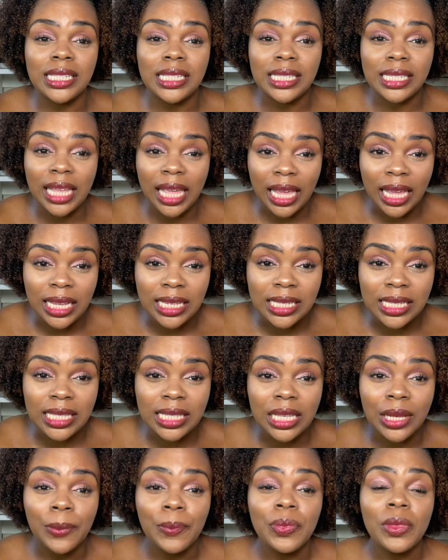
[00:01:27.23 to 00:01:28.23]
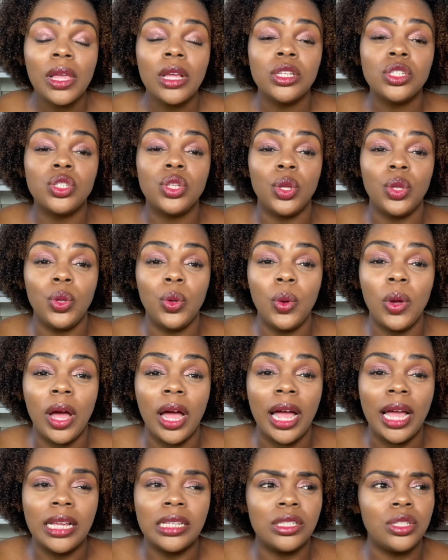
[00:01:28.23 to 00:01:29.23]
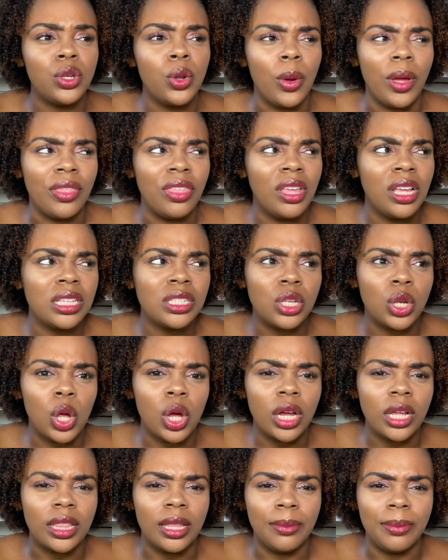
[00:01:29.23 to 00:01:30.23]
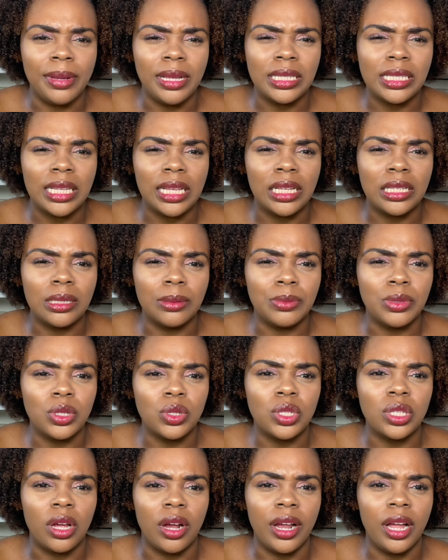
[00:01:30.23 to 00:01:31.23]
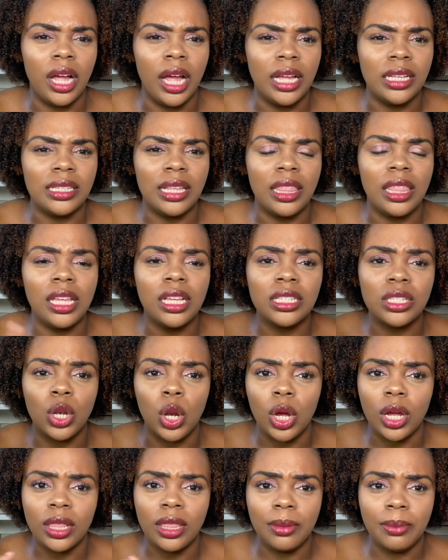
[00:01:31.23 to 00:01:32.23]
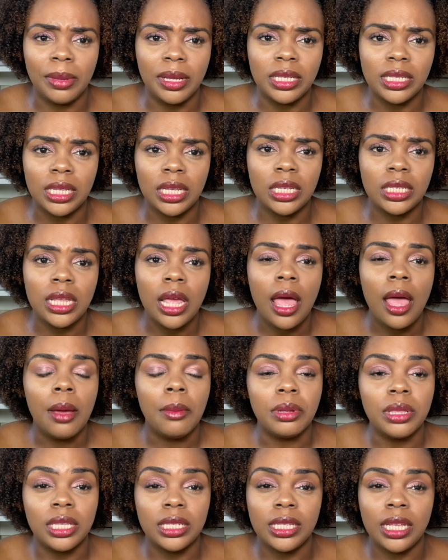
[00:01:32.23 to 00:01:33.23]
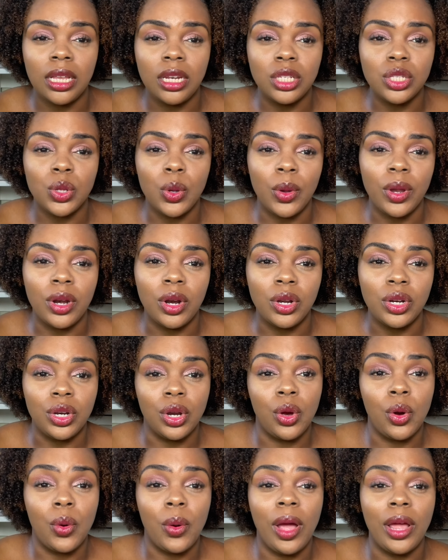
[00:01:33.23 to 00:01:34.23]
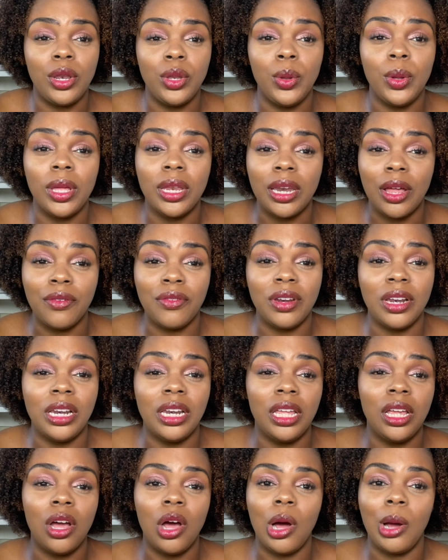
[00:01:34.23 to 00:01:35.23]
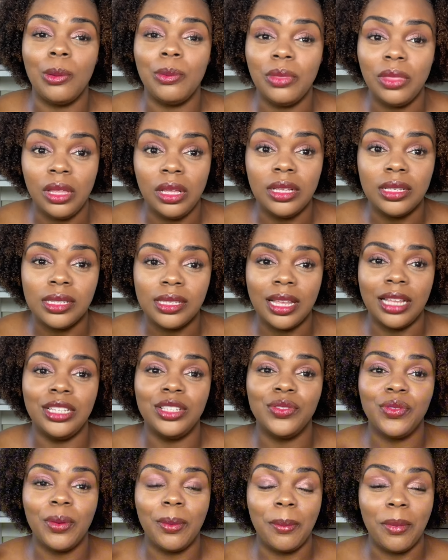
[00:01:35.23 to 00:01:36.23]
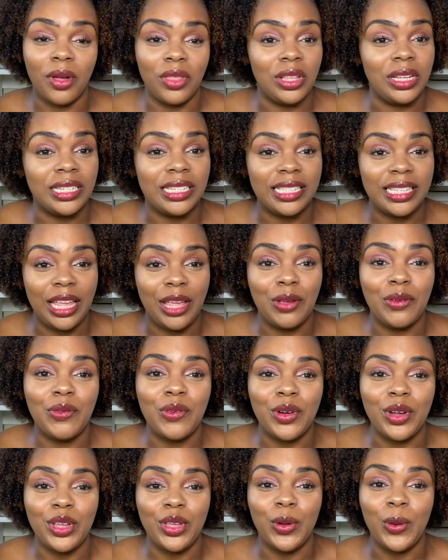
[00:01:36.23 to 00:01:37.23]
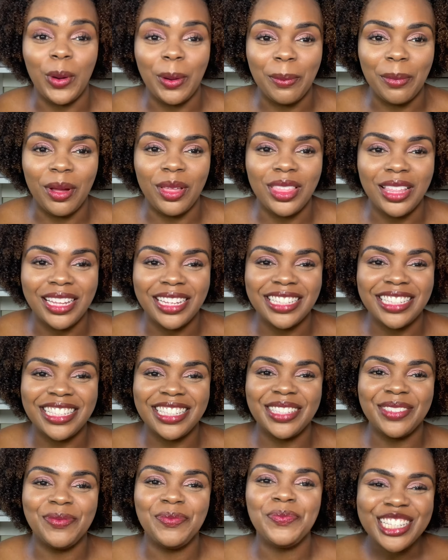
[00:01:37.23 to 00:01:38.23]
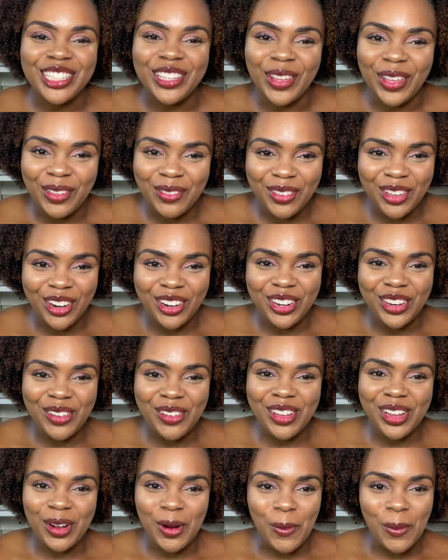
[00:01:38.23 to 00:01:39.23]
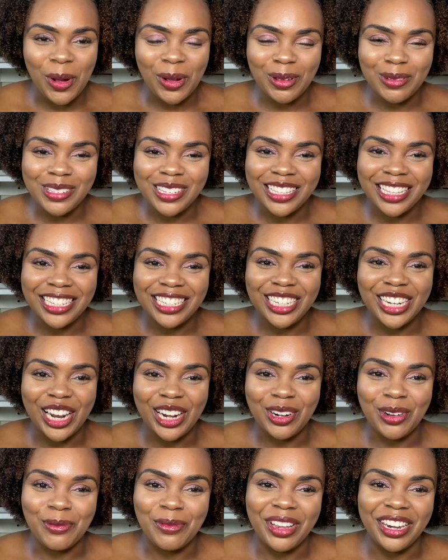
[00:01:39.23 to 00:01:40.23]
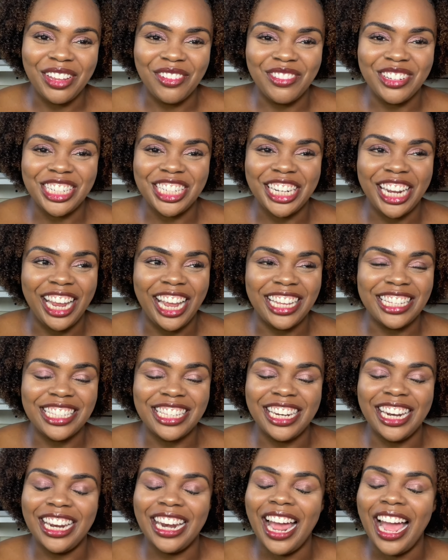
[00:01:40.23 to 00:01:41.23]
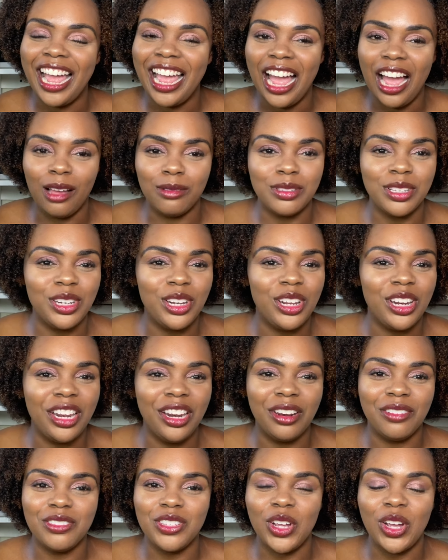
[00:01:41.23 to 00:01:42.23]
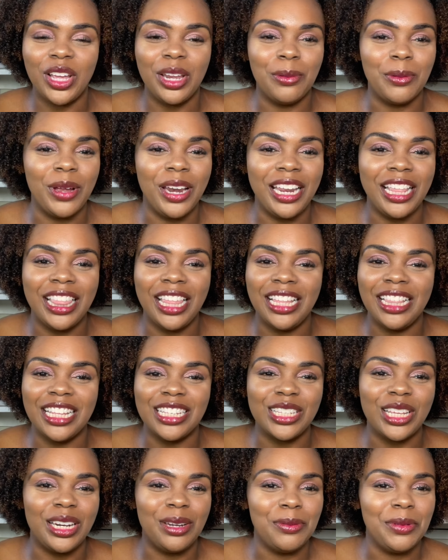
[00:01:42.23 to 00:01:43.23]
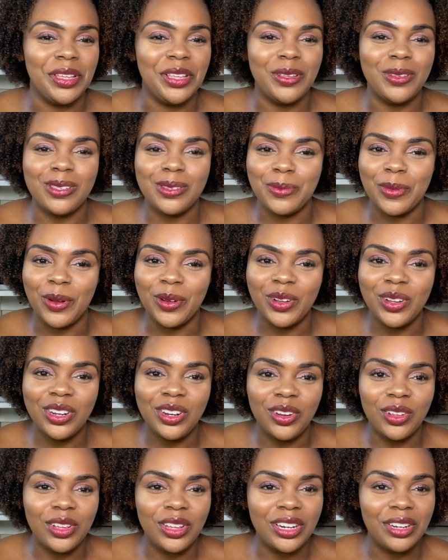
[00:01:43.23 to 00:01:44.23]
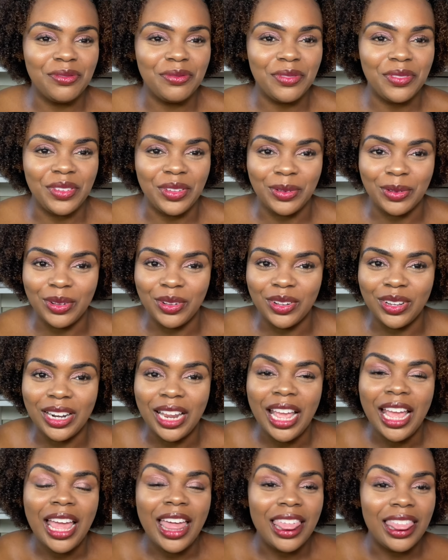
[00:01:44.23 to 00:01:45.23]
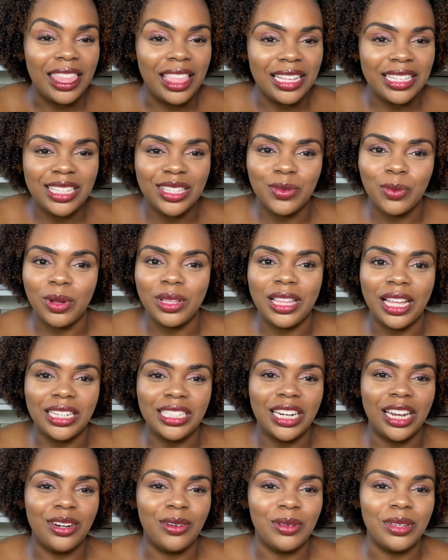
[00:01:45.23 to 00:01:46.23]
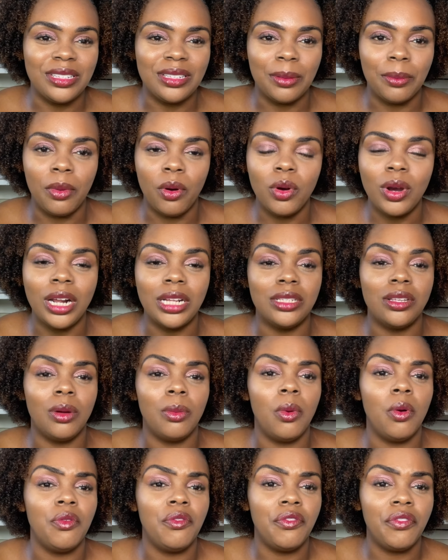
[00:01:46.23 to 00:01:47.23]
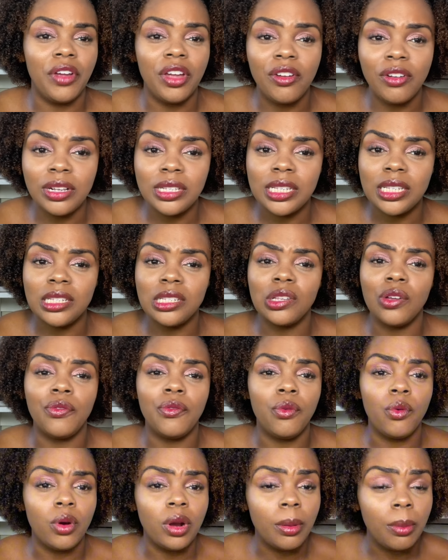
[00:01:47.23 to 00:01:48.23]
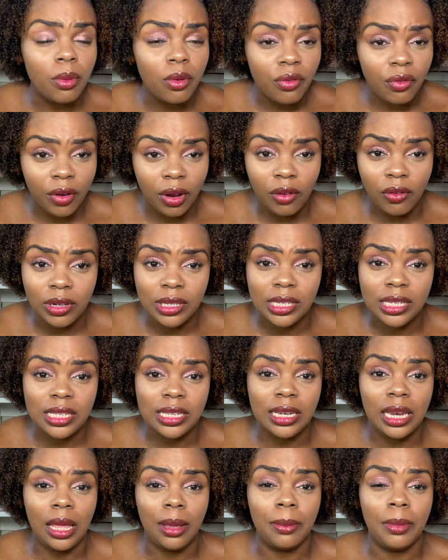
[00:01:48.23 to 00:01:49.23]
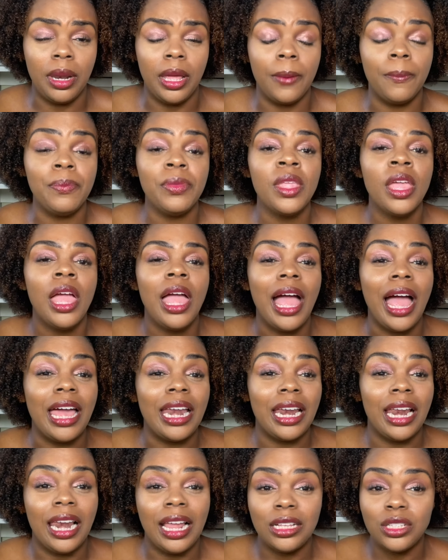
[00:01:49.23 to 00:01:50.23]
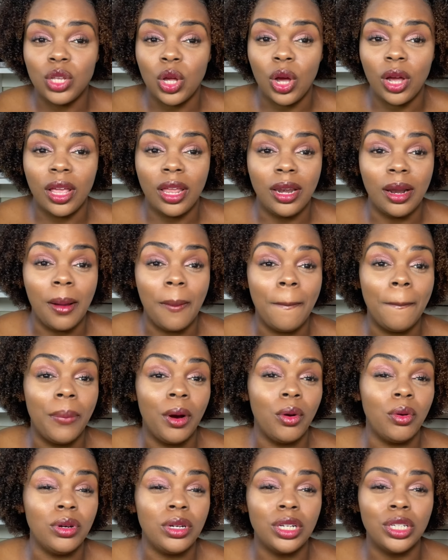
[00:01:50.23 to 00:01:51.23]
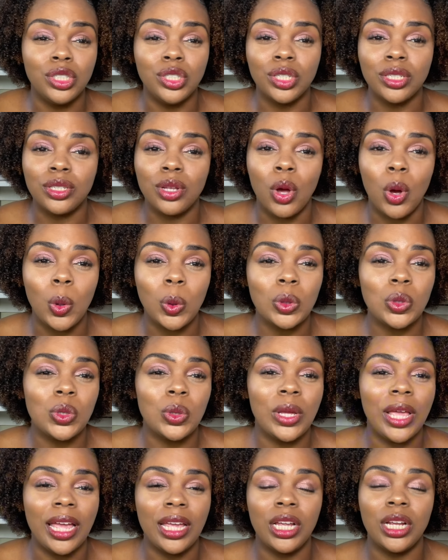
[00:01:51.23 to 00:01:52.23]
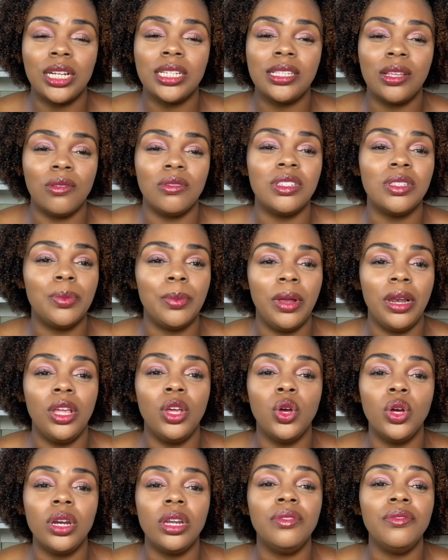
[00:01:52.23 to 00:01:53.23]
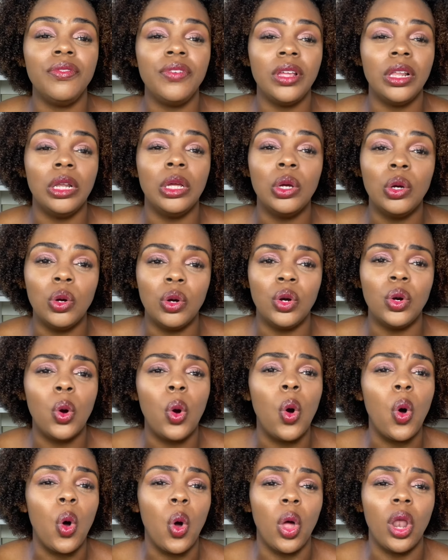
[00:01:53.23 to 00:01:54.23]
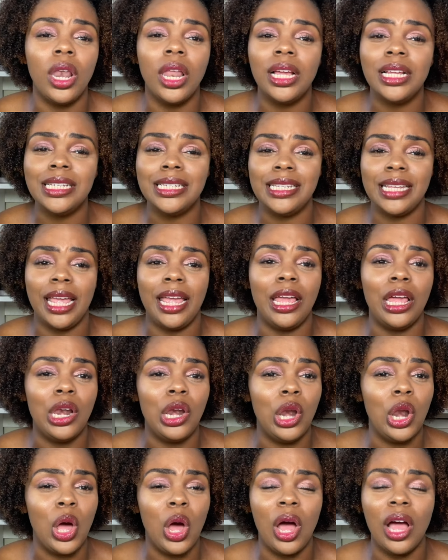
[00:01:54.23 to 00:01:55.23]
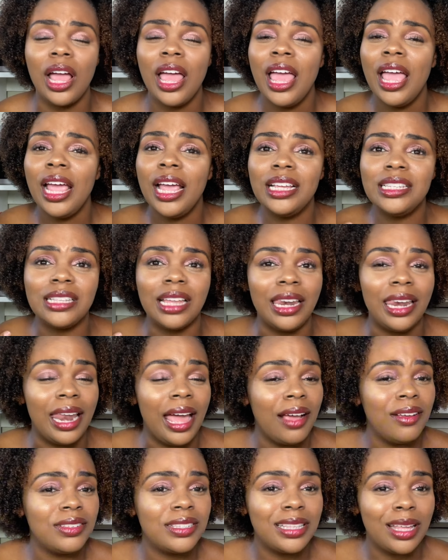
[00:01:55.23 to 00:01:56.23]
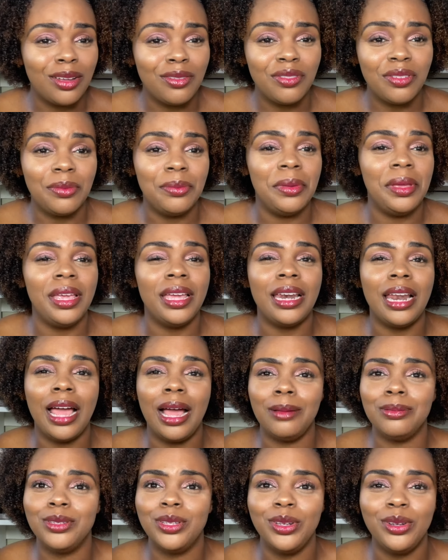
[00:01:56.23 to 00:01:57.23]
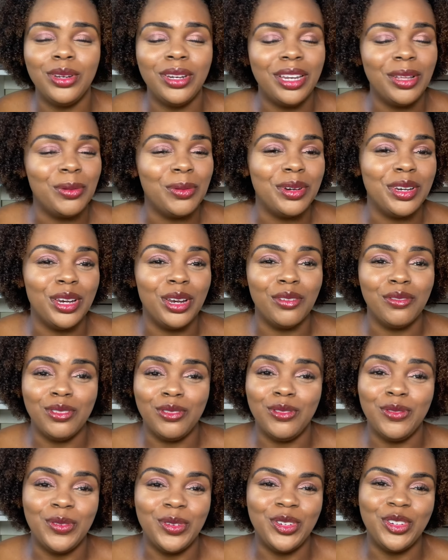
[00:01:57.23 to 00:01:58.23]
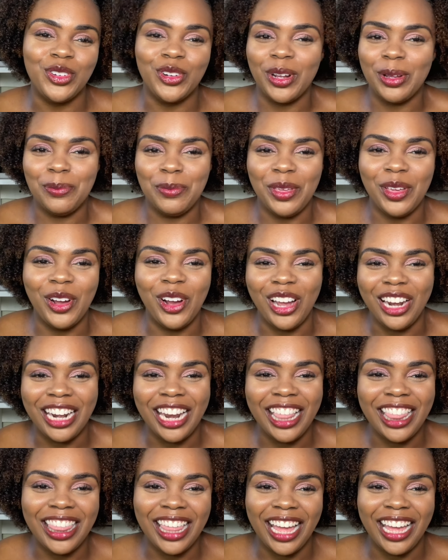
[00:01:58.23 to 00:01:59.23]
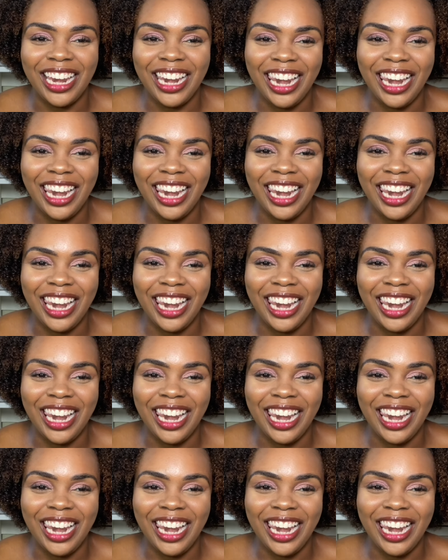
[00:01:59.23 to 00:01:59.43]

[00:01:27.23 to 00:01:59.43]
6th, so you guys, no, I think it's longer than May 6th, I'm so sorry guys, I think it's longer than May 6th, but the sale is going on now and you can definitely cop these scents for Mother's Day for your mothers. So if you're new here, welcome to the channel. My name is Jay Antoinette. I absolutely love talking about anything that's going to make you smell good, look good, and feel good. This is what that channel is about. I talk about fragrances, affordable fragrances namely, and I like talking about just how to get yourself smelling good and feeling good all day long. It's a lifestyle for me, and I absolutely would love if you join me on that